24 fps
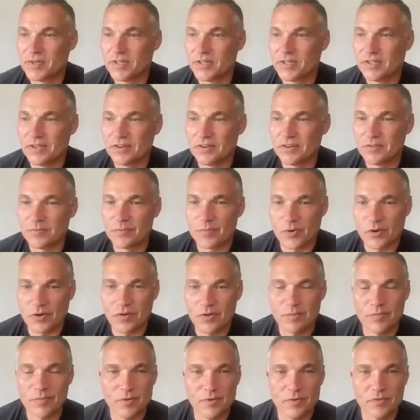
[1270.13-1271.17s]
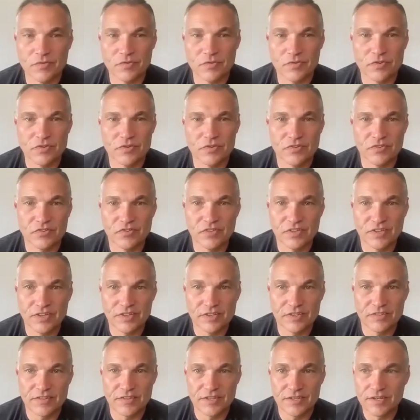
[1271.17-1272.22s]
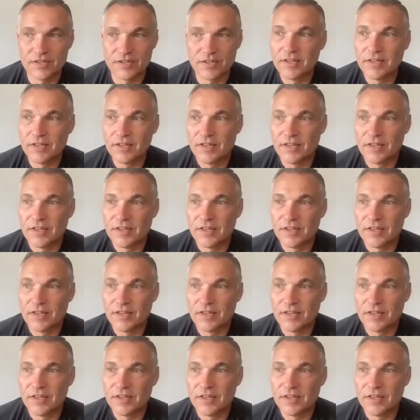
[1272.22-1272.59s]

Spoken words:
bit later to the party, but it was good to see that